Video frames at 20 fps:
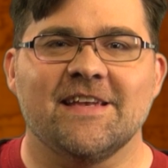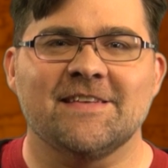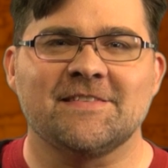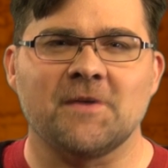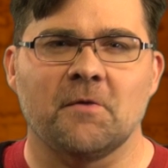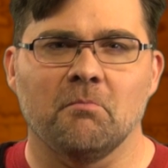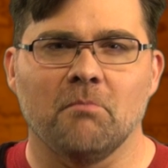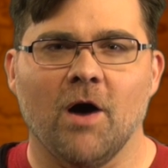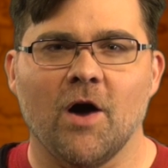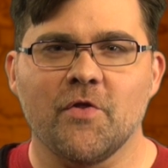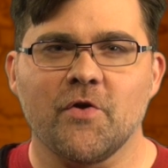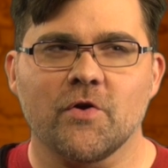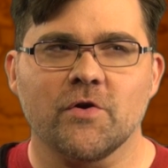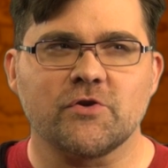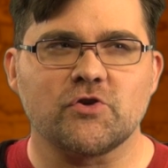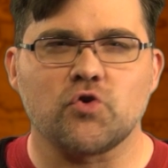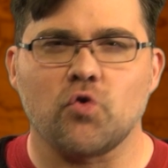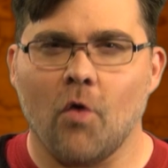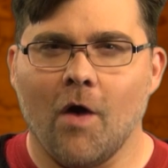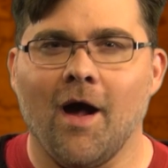is a mother
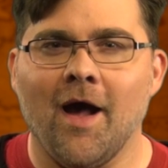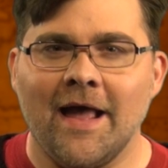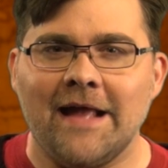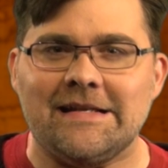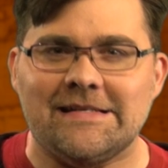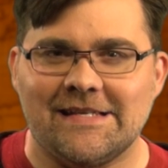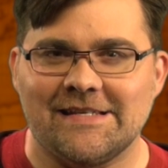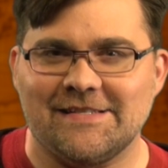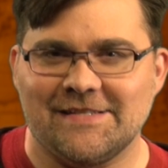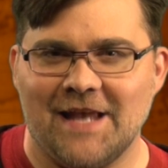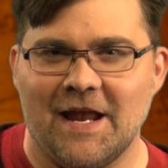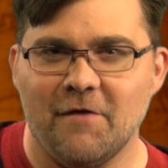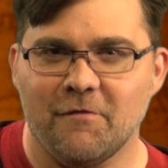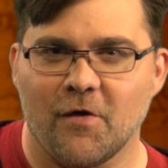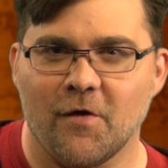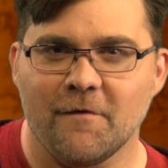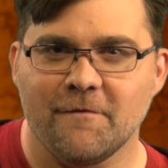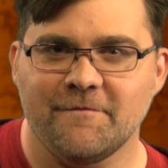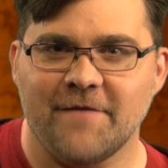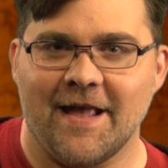trying to save
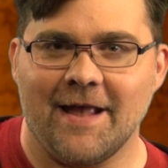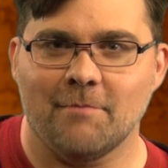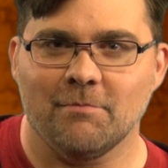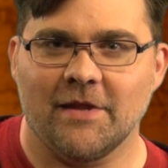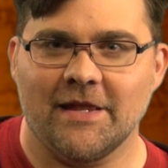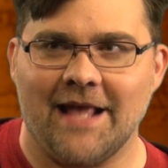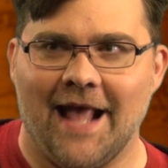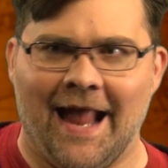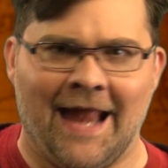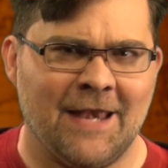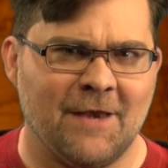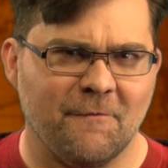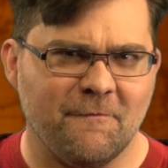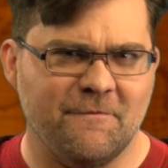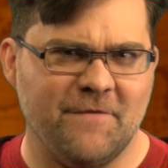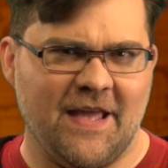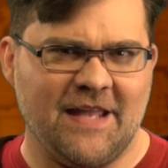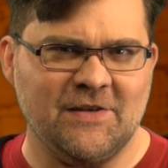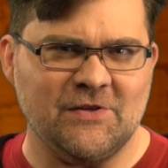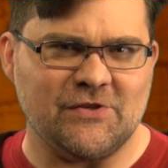her family and
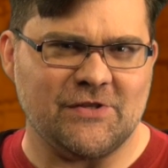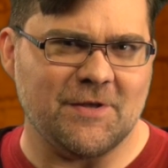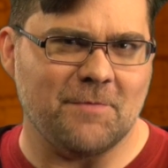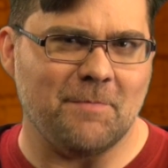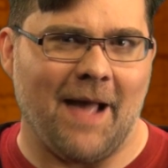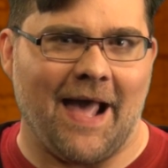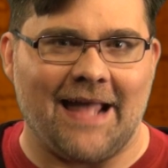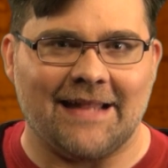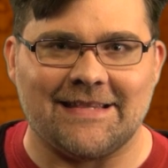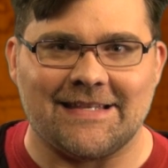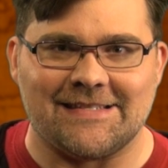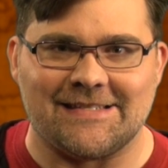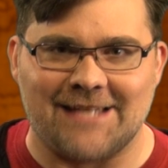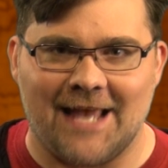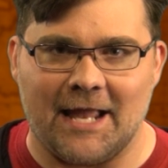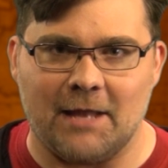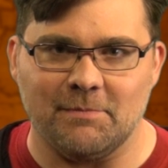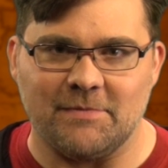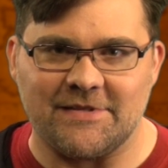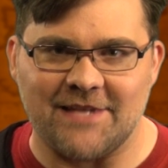avenge them at the
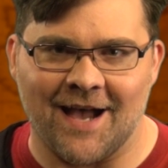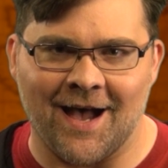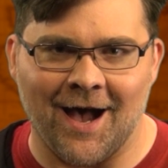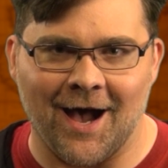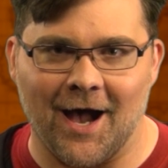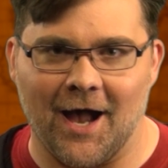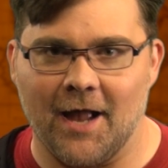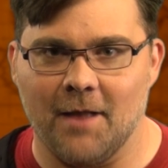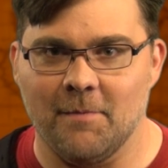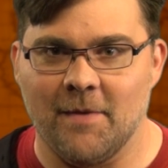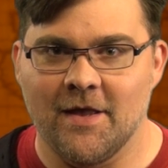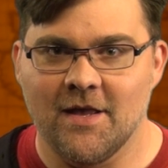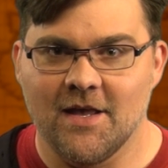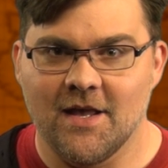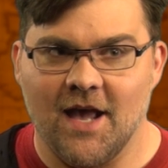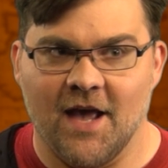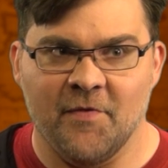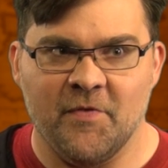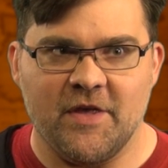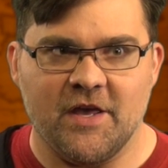same time,
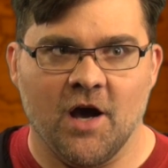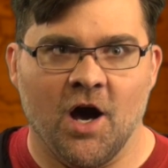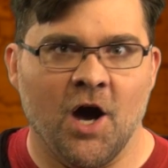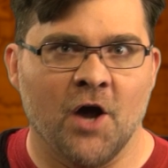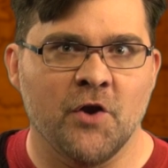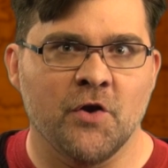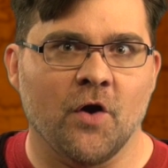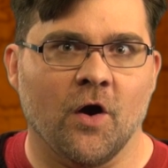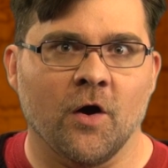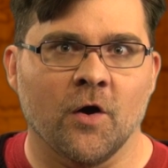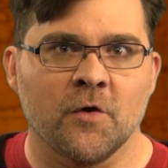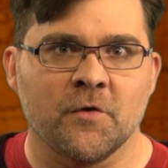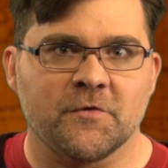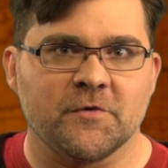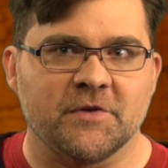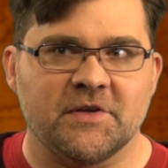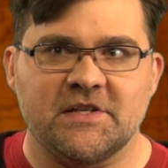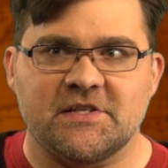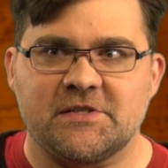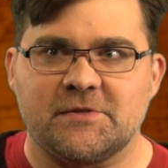and the
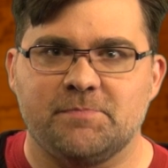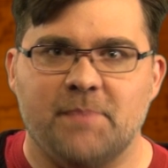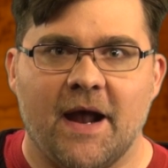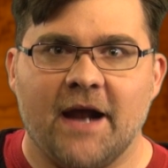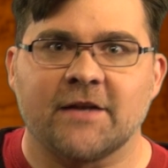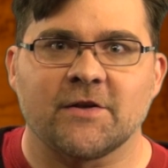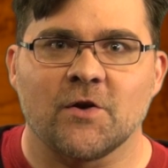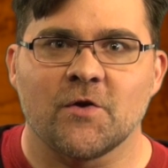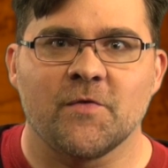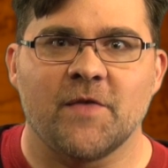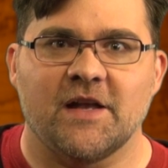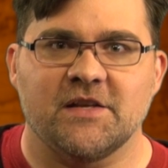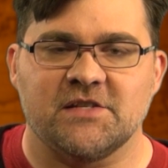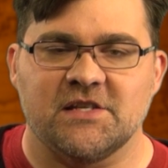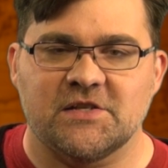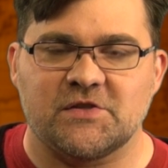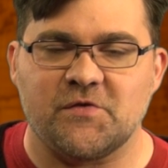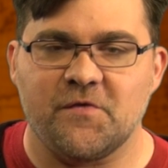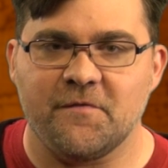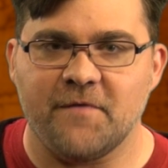unearthly specter that
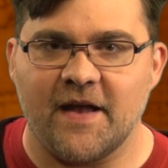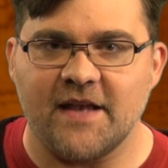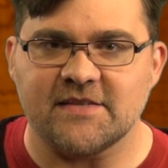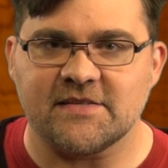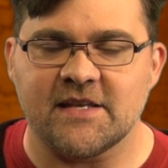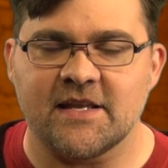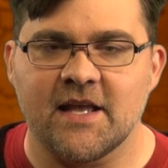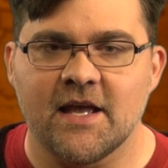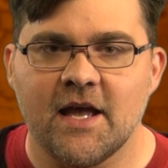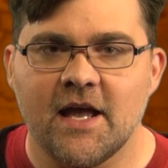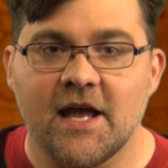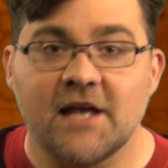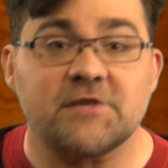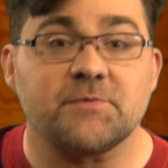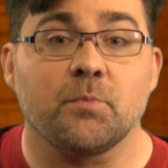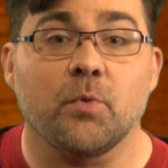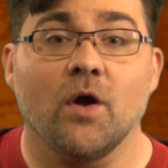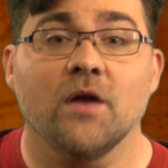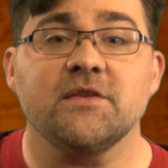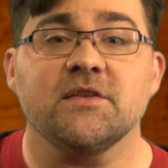she's facing is
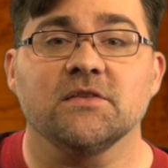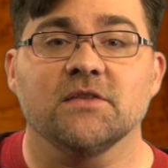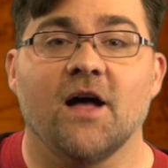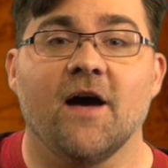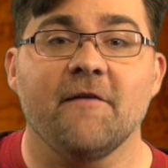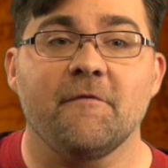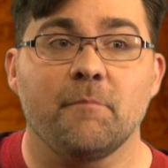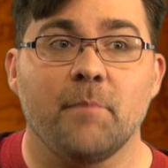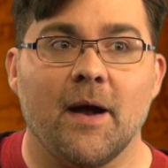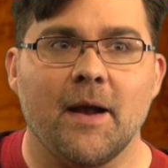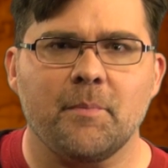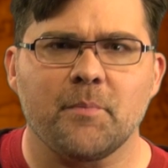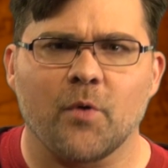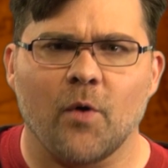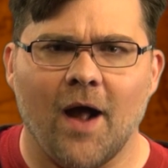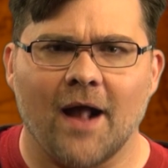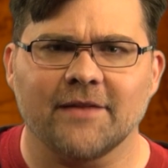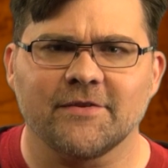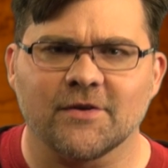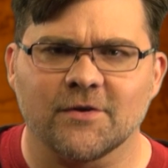brought to life by
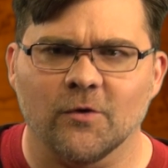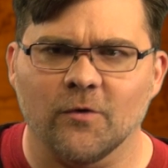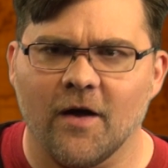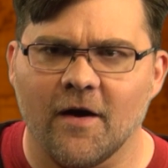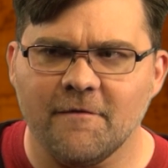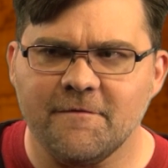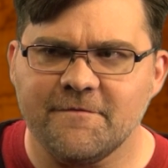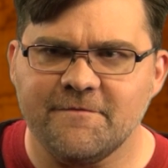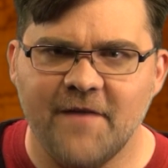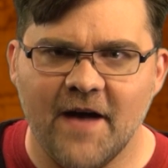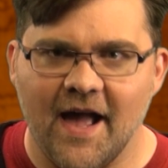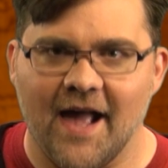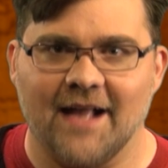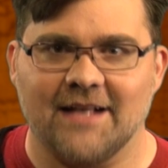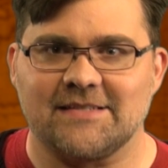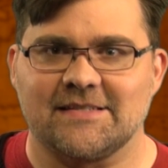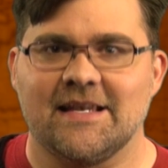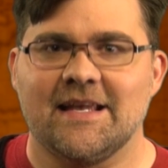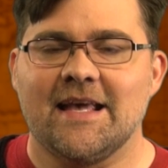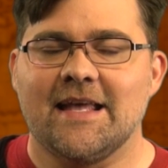practical
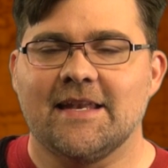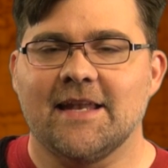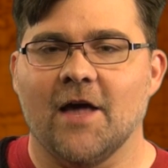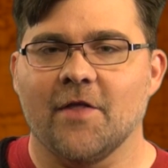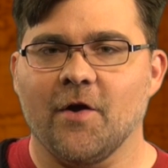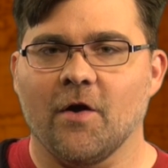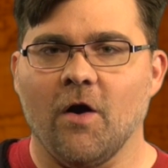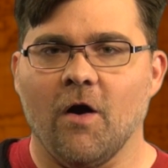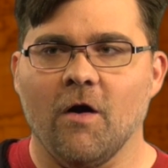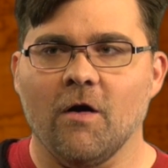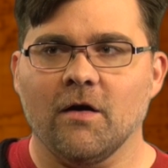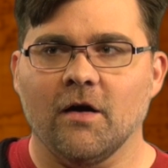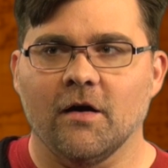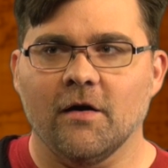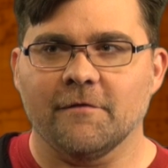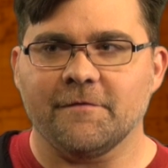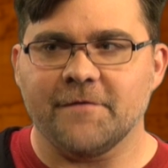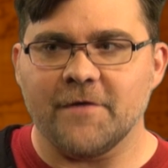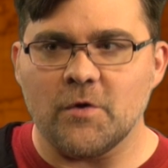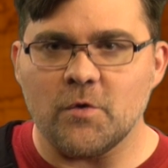effects. Now, there are
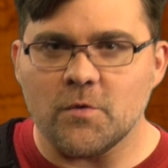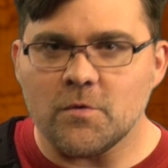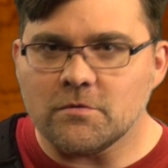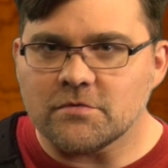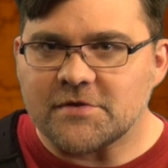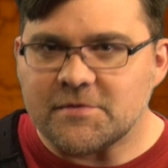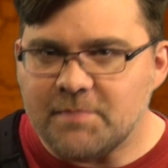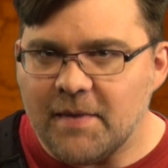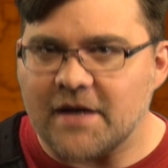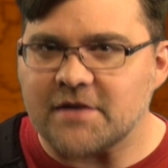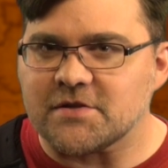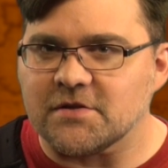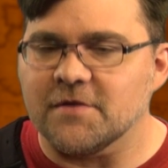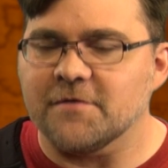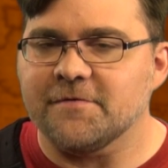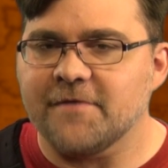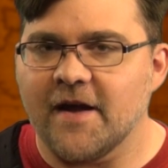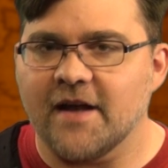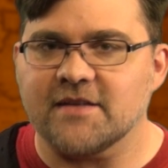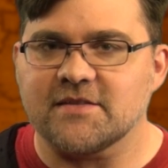a few special
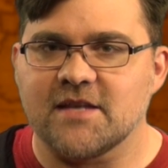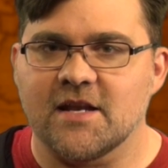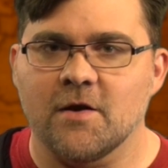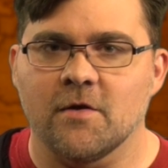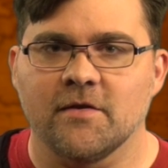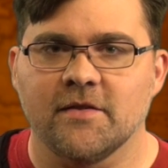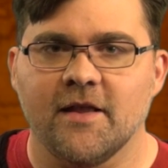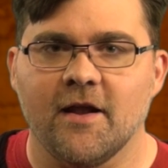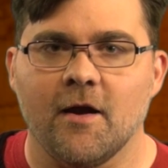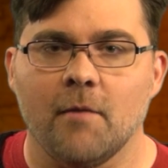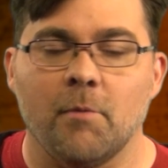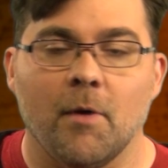effects here and there,